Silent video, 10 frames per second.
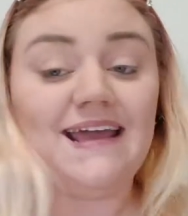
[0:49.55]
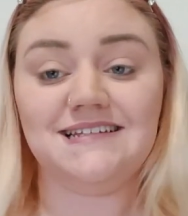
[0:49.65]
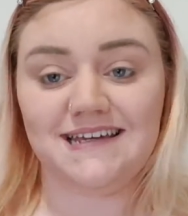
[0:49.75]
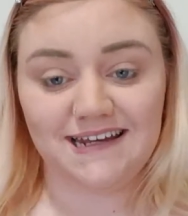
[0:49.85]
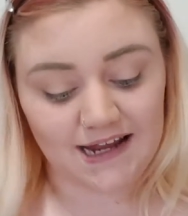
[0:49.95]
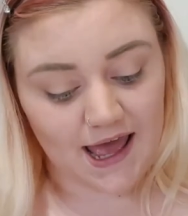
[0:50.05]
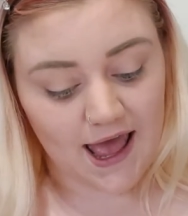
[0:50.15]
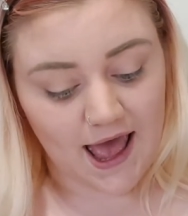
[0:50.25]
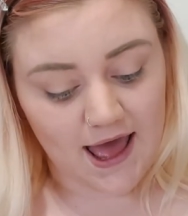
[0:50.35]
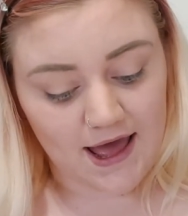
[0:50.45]

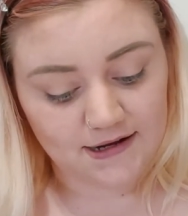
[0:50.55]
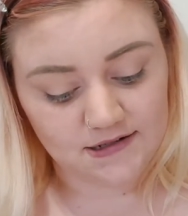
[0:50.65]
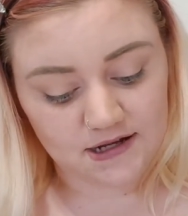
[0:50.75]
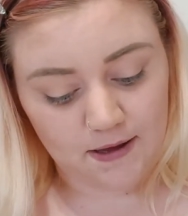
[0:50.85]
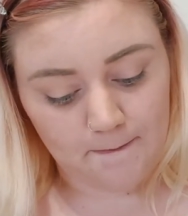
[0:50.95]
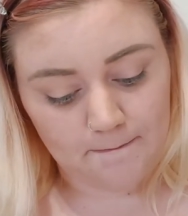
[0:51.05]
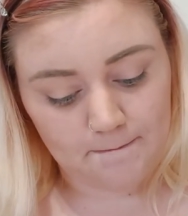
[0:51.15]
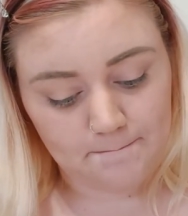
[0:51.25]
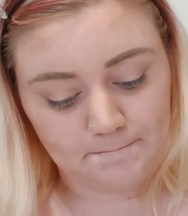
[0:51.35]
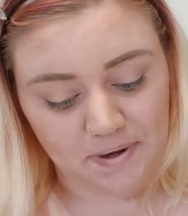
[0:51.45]
18
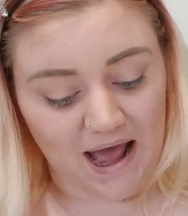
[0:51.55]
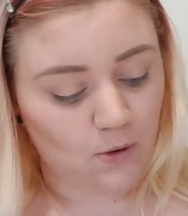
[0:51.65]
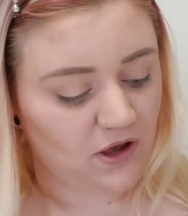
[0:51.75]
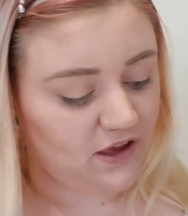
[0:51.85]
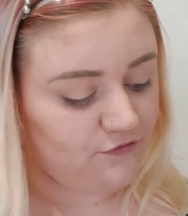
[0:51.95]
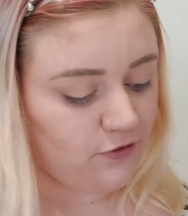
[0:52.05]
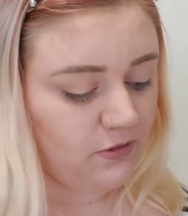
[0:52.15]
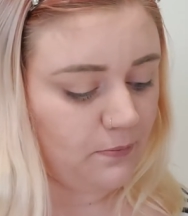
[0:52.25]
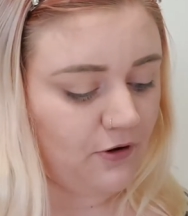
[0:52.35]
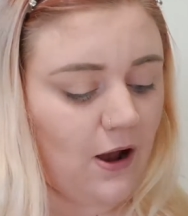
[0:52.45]
and Bowie from
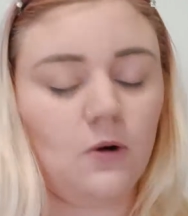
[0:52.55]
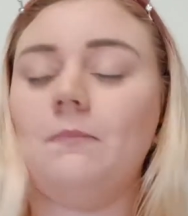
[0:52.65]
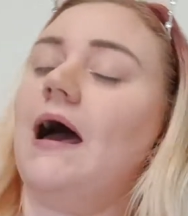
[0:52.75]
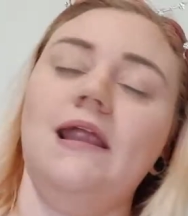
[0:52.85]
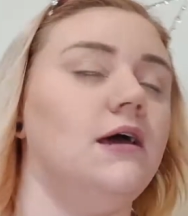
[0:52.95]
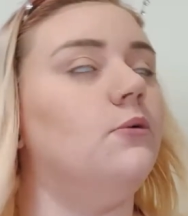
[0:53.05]
the Proud Palette,